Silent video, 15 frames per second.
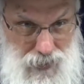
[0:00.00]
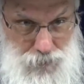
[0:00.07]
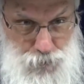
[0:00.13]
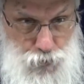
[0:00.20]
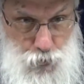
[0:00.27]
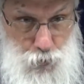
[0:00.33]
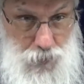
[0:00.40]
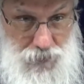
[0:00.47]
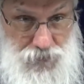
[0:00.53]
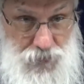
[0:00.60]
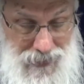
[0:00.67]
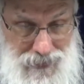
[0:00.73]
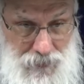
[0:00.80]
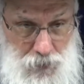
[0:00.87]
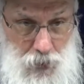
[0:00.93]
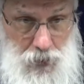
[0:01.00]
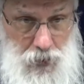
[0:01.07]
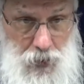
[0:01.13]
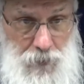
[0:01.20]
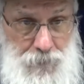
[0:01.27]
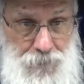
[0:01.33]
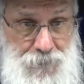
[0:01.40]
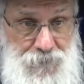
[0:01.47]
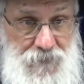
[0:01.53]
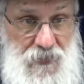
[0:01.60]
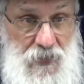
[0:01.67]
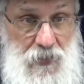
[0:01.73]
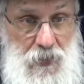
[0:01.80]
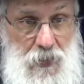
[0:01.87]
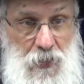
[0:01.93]
Jewish halacha,
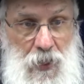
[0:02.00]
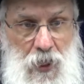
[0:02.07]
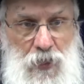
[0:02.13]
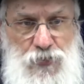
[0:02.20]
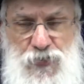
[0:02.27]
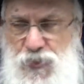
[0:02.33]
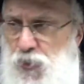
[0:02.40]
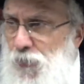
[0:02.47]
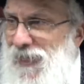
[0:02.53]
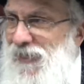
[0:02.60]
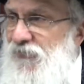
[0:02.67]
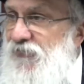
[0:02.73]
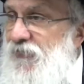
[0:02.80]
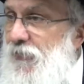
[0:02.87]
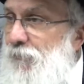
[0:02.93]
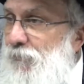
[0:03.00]
a Jew has to